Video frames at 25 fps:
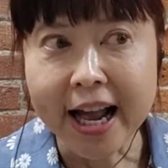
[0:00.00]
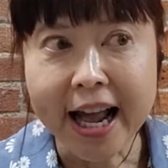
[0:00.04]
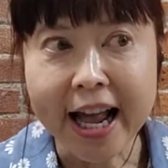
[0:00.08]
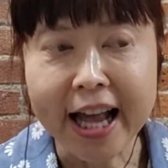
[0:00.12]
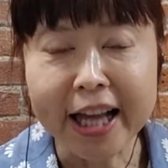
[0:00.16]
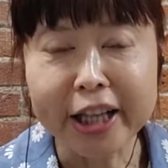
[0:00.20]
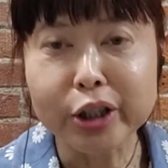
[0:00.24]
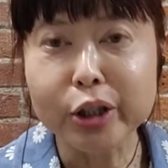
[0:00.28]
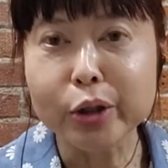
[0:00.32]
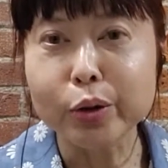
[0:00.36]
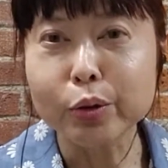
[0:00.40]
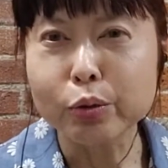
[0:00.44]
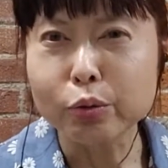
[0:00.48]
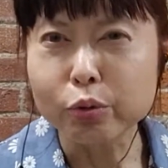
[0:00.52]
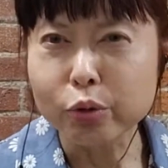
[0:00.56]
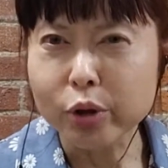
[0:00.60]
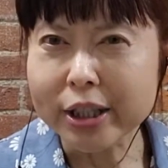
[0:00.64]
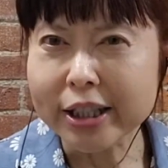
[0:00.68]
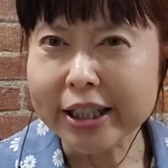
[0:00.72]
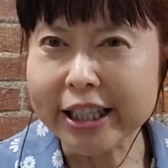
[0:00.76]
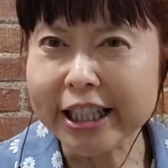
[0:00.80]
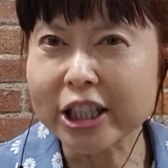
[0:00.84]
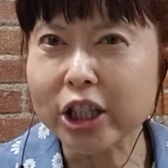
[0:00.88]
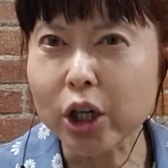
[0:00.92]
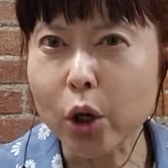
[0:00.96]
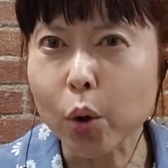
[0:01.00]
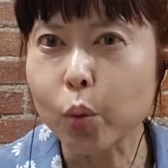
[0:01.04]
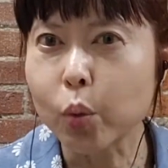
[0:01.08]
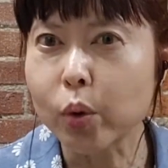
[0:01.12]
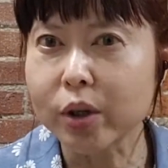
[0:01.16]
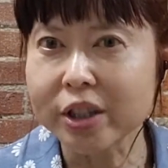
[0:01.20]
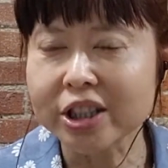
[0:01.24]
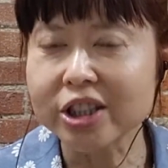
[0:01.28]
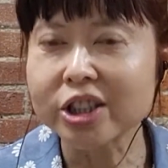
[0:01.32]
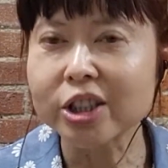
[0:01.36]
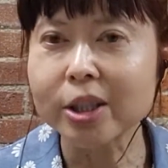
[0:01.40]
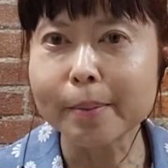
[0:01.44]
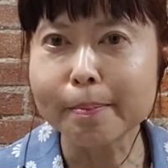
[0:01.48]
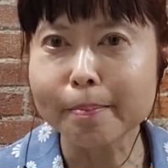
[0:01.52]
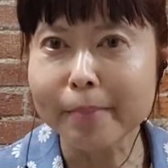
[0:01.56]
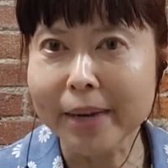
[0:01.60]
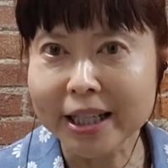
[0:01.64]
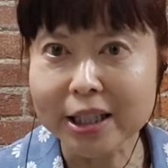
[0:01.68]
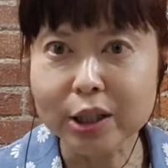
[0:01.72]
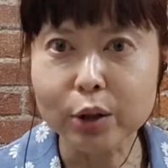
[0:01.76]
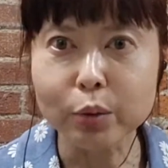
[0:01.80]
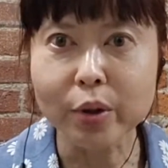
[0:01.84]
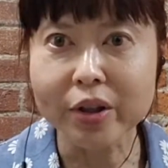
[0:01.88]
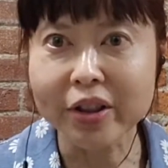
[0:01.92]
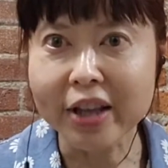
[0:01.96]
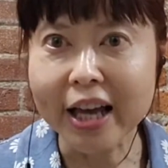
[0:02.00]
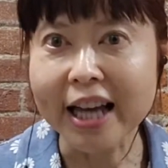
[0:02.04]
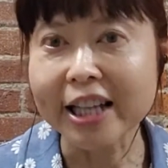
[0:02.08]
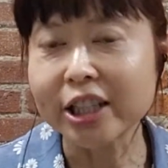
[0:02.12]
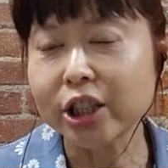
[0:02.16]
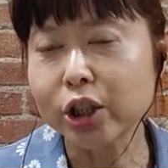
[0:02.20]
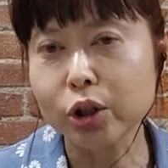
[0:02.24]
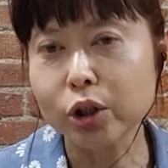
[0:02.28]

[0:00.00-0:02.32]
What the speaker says: And you really don't want to mess with that. You